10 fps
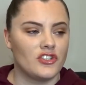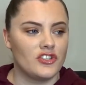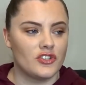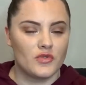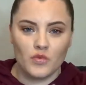
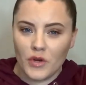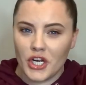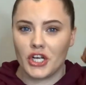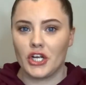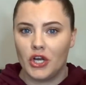just
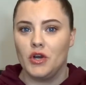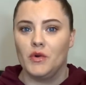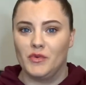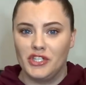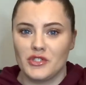want to go.
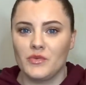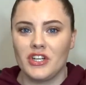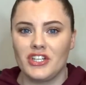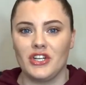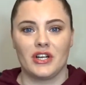They just
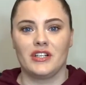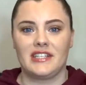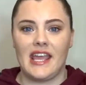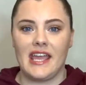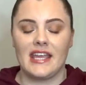want to
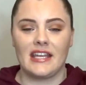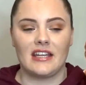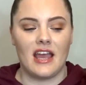dart. And